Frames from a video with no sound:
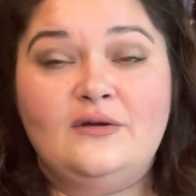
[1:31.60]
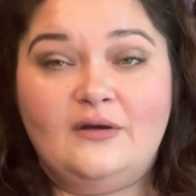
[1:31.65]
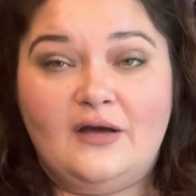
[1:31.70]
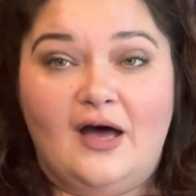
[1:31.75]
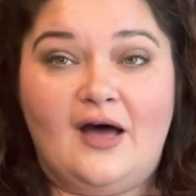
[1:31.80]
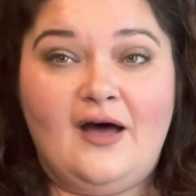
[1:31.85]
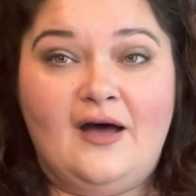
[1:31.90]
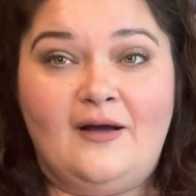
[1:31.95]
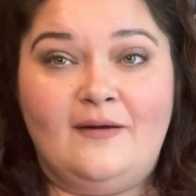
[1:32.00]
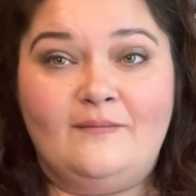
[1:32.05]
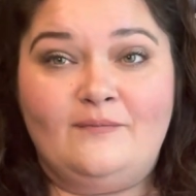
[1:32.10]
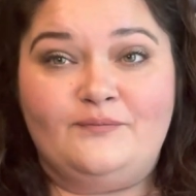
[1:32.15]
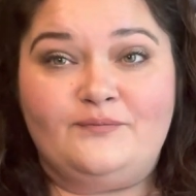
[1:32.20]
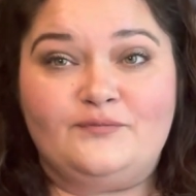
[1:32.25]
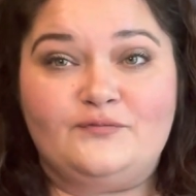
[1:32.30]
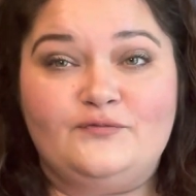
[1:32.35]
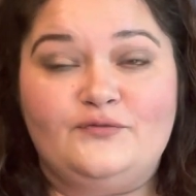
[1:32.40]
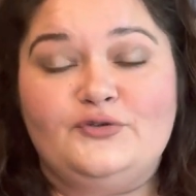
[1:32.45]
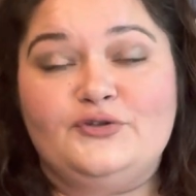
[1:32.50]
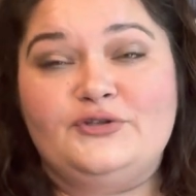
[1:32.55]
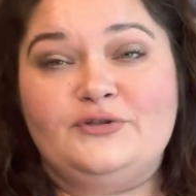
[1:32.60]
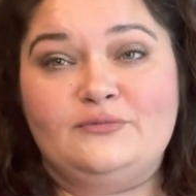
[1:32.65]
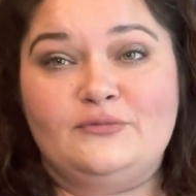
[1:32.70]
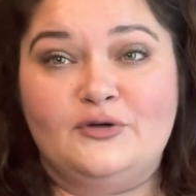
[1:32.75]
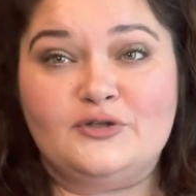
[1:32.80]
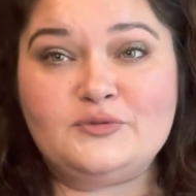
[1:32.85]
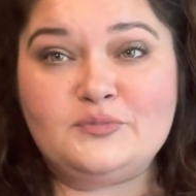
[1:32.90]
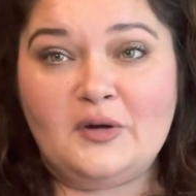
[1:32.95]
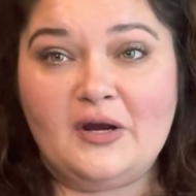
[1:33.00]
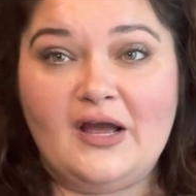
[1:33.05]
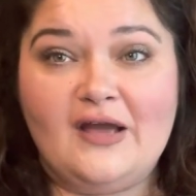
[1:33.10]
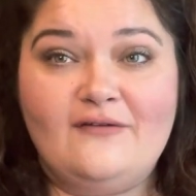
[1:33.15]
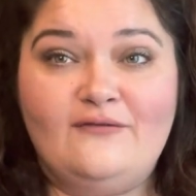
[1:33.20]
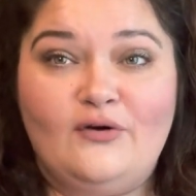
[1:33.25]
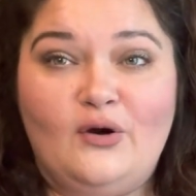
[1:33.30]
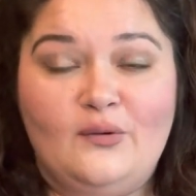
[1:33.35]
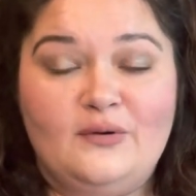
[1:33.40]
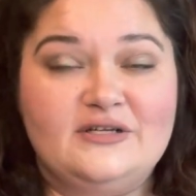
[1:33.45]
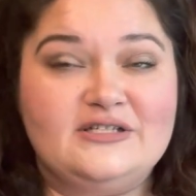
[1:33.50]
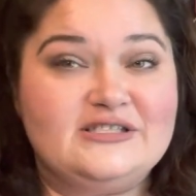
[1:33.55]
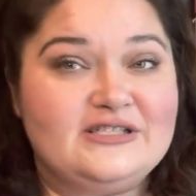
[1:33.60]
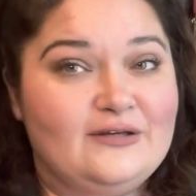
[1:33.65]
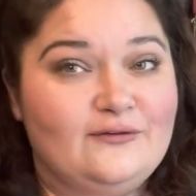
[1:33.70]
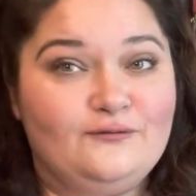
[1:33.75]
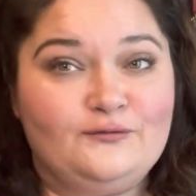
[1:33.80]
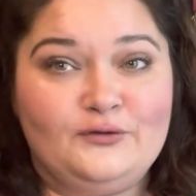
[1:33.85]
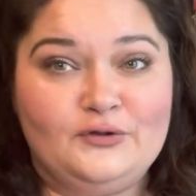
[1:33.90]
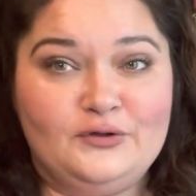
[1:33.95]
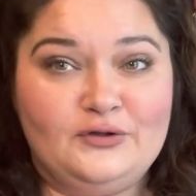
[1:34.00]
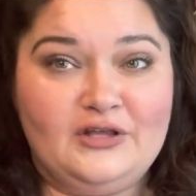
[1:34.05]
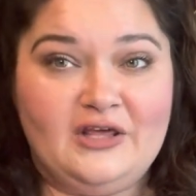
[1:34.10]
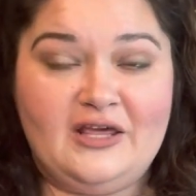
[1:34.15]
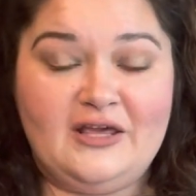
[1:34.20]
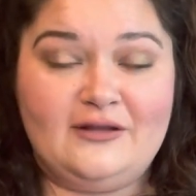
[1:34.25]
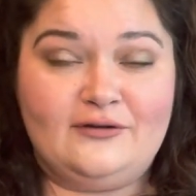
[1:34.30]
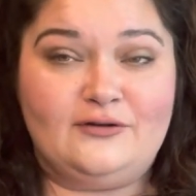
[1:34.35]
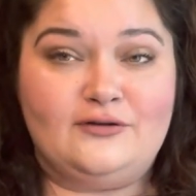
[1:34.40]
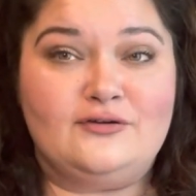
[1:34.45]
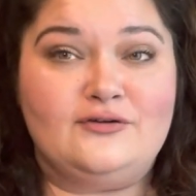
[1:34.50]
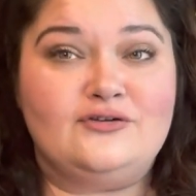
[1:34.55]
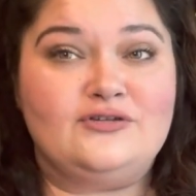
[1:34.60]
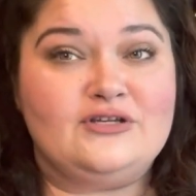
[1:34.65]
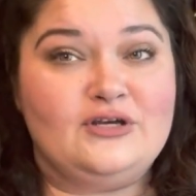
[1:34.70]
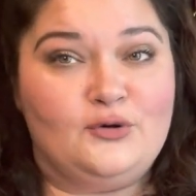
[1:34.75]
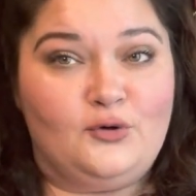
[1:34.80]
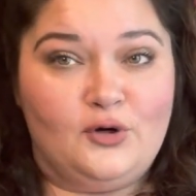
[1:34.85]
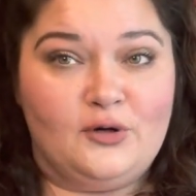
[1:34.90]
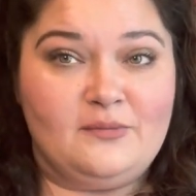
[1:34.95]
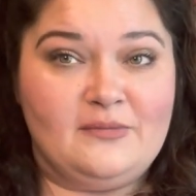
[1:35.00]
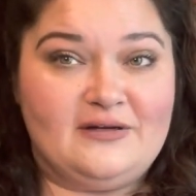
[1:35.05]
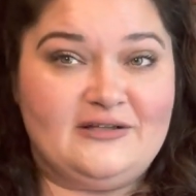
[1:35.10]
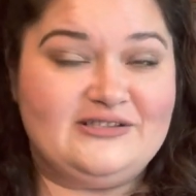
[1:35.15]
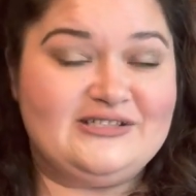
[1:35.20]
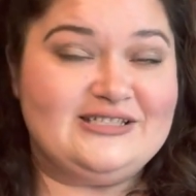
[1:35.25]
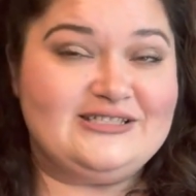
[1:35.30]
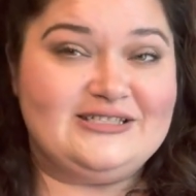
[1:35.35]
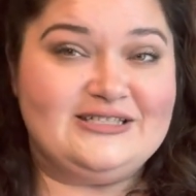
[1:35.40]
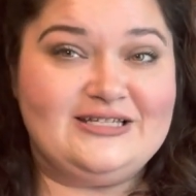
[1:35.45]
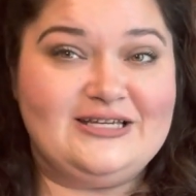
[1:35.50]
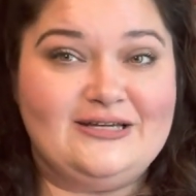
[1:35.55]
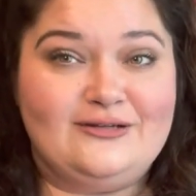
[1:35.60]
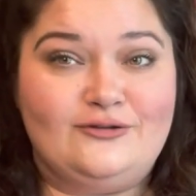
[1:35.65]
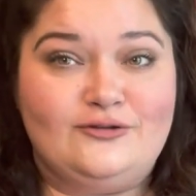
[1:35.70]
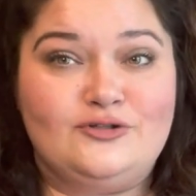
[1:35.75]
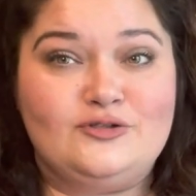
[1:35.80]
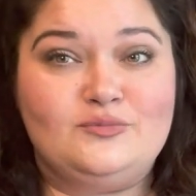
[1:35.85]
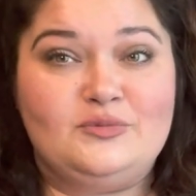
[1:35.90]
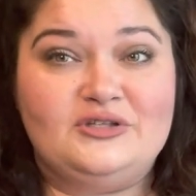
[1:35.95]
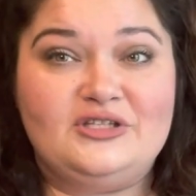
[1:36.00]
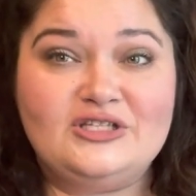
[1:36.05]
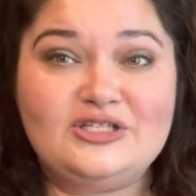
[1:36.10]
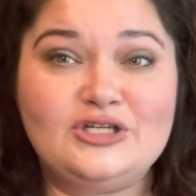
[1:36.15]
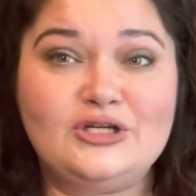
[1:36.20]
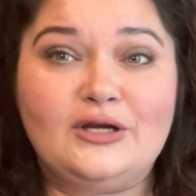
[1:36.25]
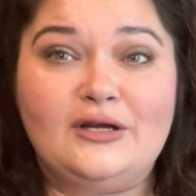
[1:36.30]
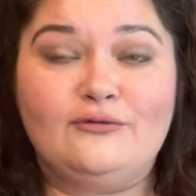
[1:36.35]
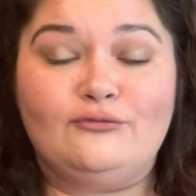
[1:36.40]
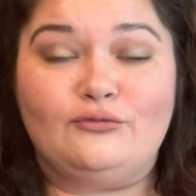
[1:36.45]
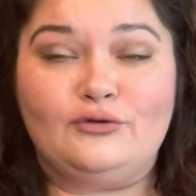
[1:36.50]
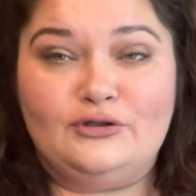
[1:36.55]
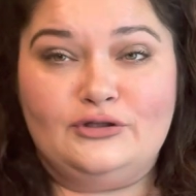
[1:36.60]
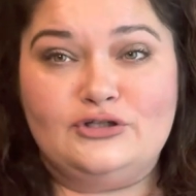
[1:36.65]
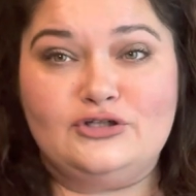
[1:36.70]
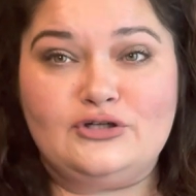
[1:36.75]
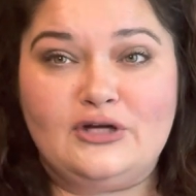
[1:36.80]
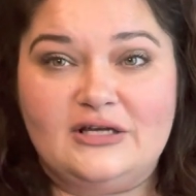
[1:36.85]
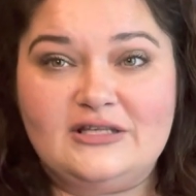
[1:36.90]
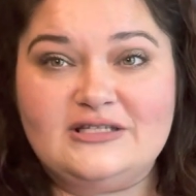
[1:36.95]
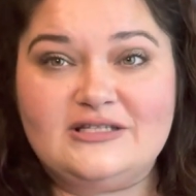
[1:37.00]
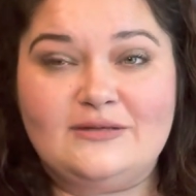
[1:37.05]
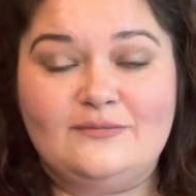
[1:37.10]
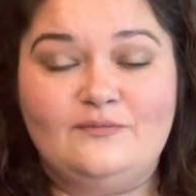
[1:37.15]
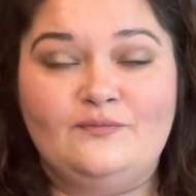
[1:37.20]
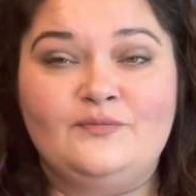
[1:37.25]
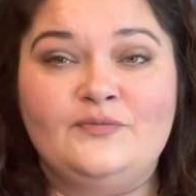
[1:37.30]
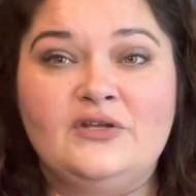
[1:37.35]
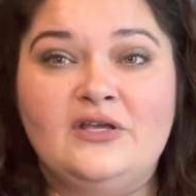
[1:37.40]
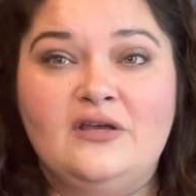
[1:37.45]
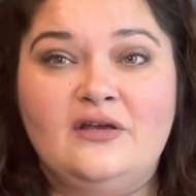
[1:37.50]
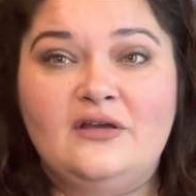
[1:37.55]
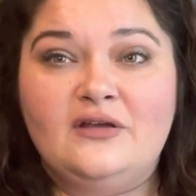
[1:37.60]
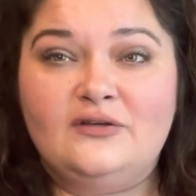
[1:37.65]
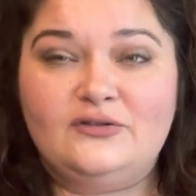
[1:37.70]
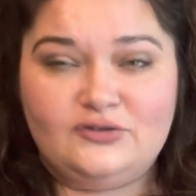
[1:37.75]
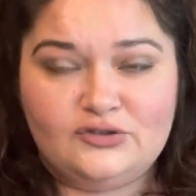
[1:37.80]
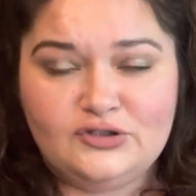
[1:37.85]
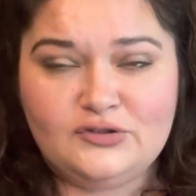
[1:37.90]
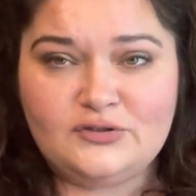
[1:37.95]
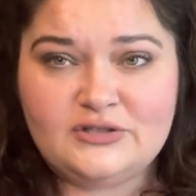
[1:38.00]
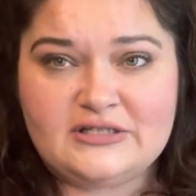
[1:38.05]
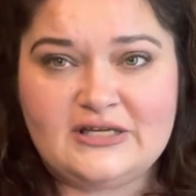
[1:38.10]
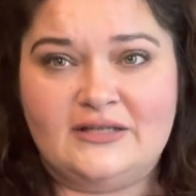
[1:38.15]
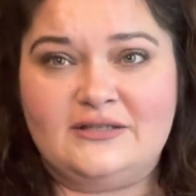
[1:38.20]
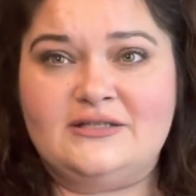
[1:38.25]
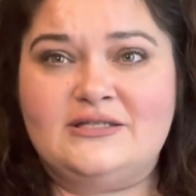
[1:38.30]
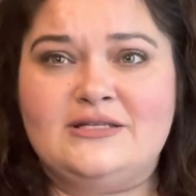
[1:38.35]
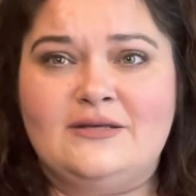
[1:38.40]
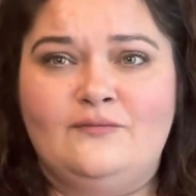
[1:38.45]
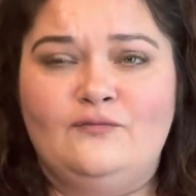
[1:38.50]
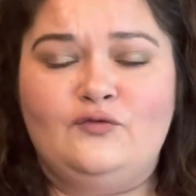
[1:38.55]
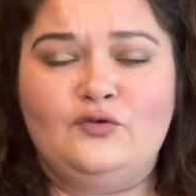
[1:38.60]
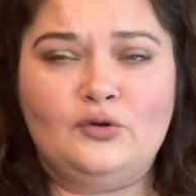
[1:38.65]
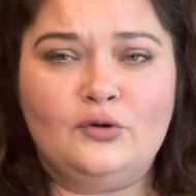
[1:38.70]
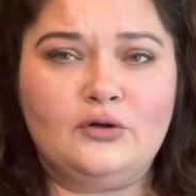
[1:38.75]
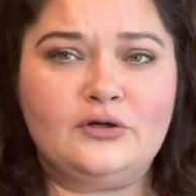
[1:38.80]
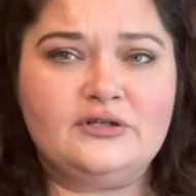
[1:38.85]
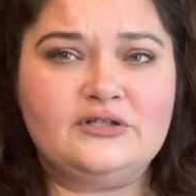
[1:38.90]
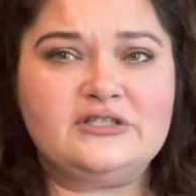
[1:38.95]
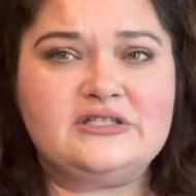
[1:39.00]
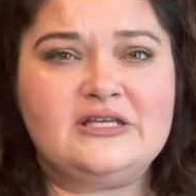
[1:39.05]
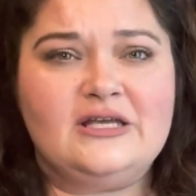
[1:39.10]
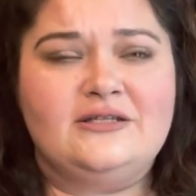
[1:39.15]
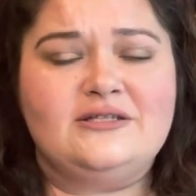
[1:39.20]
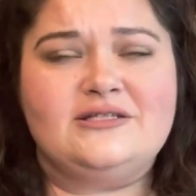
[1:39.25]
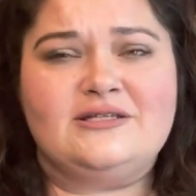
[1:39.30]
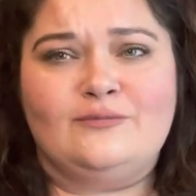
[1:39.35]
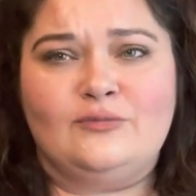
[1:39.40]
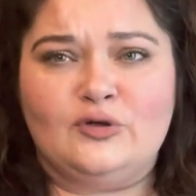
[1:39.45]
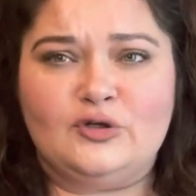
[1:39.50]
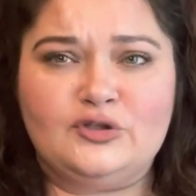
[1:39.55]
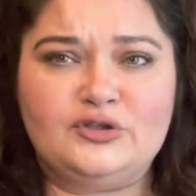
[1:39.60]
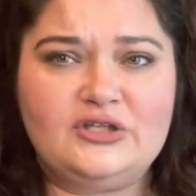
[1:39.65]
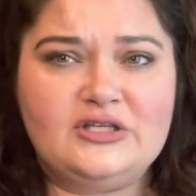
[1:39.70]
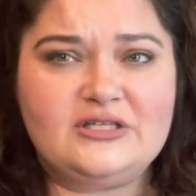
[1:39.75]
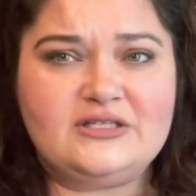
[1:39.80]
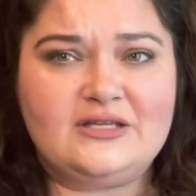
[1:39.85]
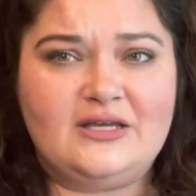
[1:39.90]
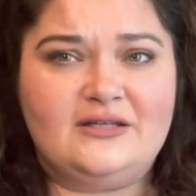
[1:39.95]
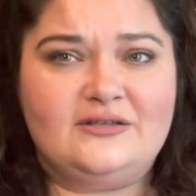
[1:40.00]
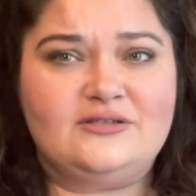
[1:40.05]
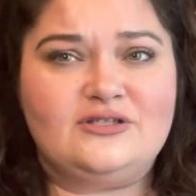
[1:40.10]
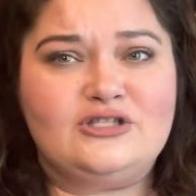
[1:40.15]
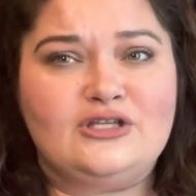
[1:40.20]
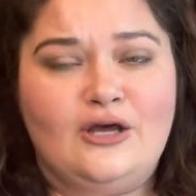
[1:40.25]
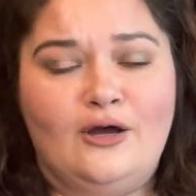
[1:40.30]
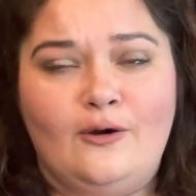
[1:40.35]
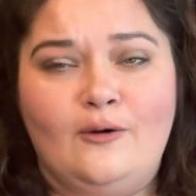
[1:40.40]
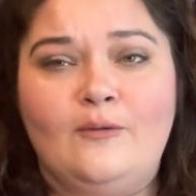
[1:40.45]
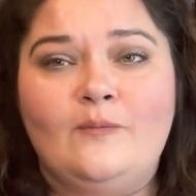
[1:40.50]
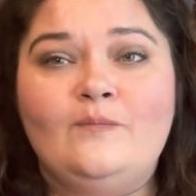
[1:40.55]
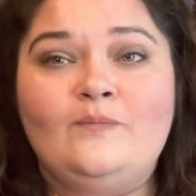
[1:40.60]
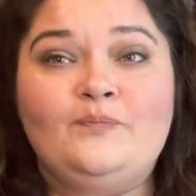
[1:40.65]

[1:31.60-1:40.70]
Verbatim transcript: Um, for the most part, I've always loved fruity candles and gourmand scented candles, but this year I really tried some new scents, some floral scents, some earthy scents. So